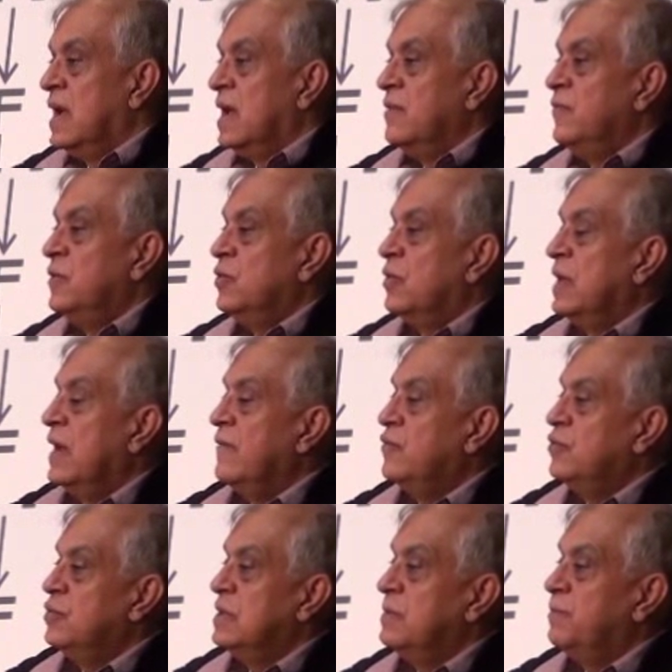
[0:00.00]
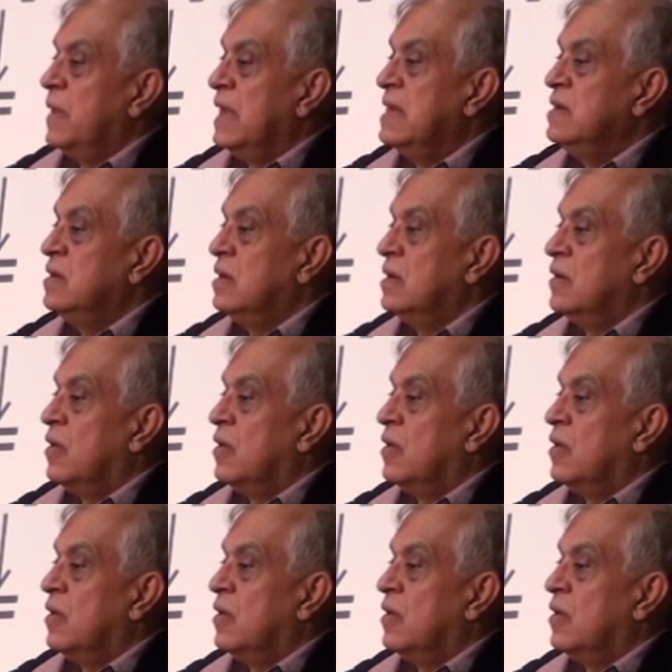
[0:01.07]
And we don't have to depend